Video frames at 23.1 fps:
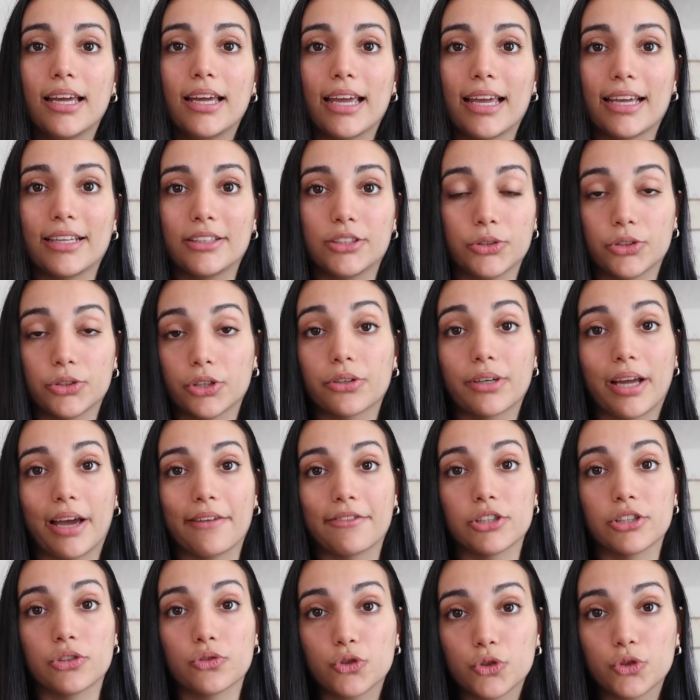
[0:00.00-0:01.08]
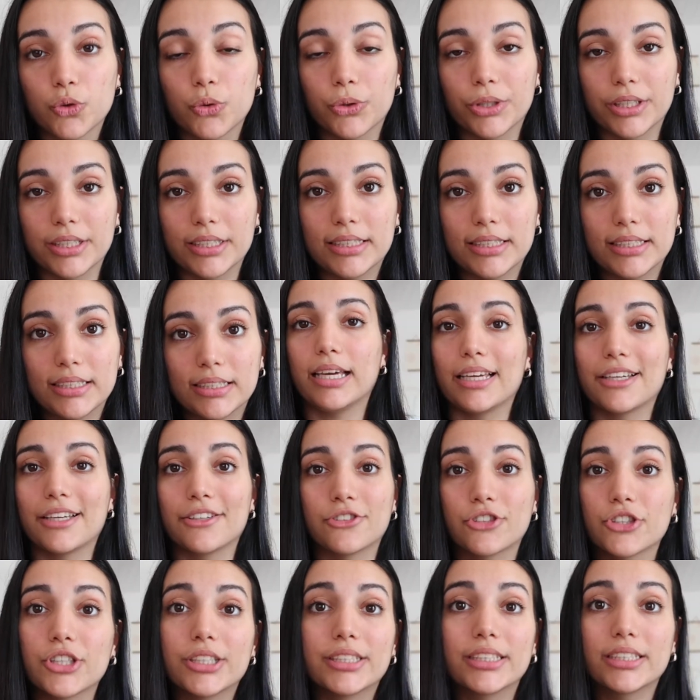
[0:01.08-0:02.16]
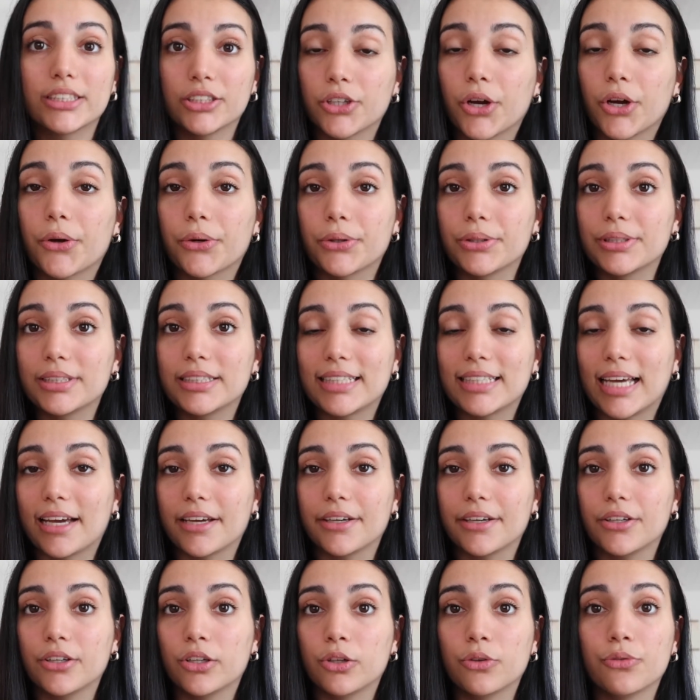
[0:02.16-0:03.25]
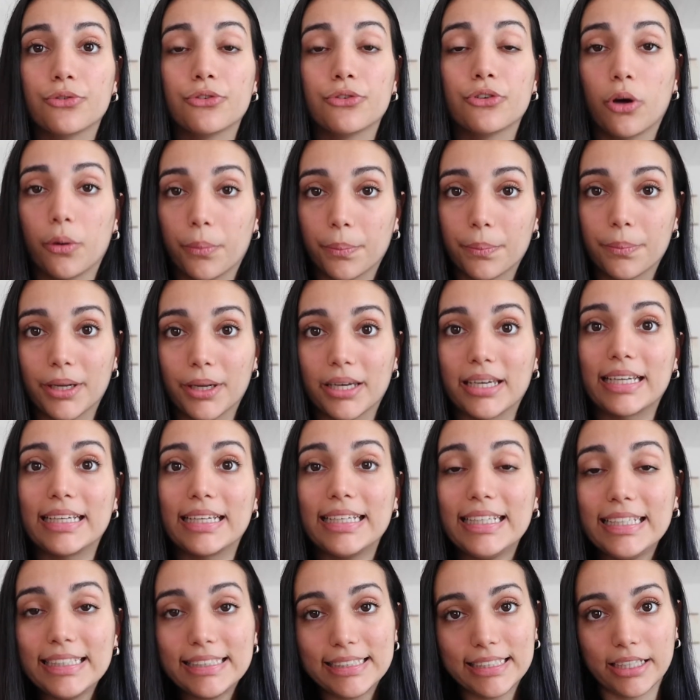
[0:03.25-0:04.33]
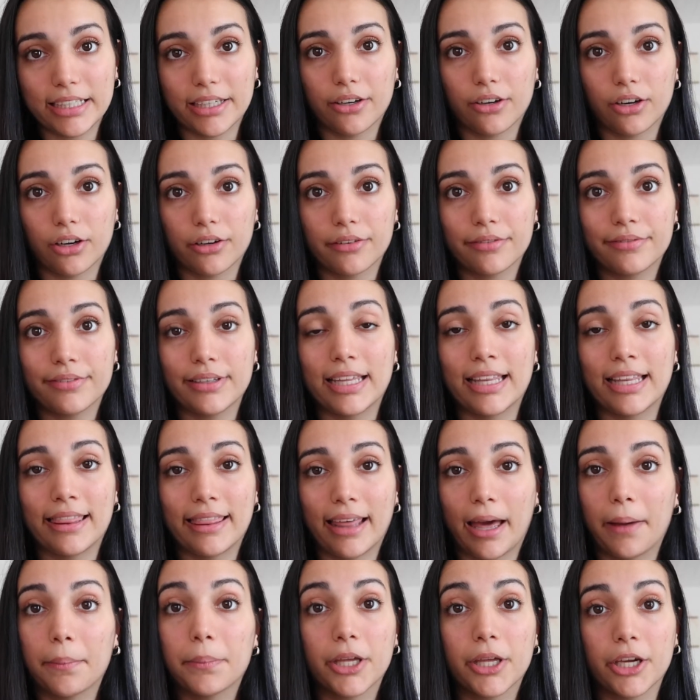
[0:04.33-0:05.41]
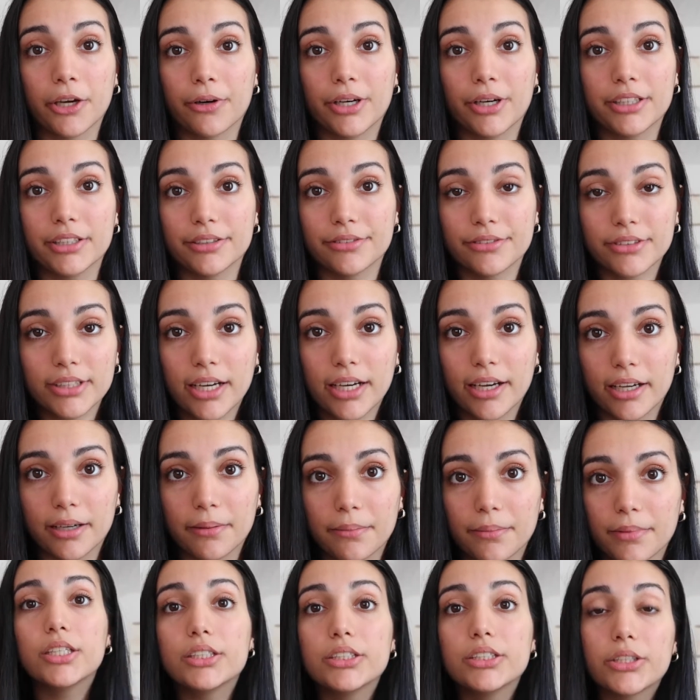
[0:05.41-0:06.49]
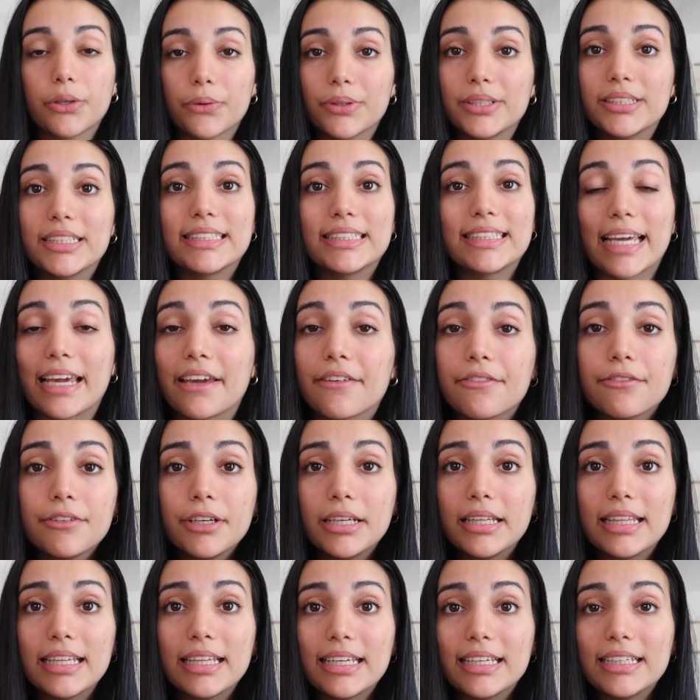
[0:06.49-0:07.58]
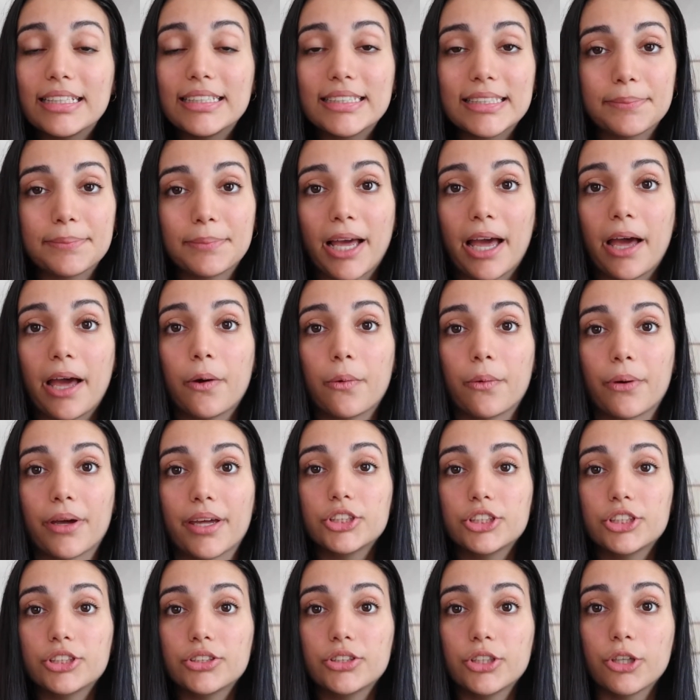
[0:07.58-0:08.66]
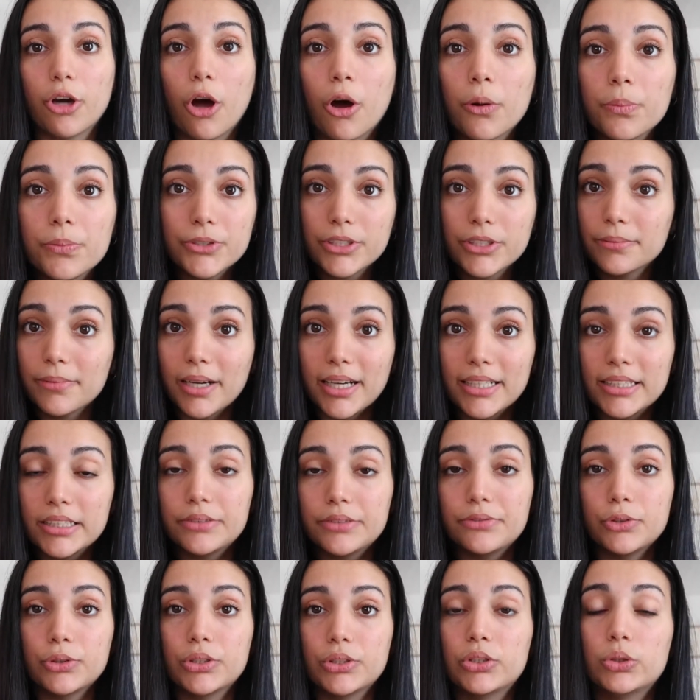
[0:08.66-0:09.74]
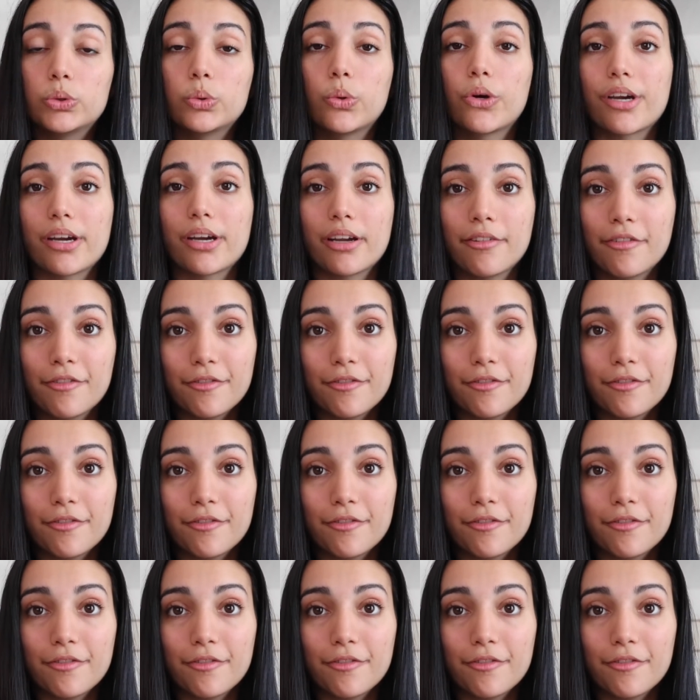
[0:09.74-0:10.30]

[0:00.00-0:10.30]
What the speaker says: and you don't have a choice. It just knows that you've not been eating enough in that period of time. So it does everything in its power to optimize for storing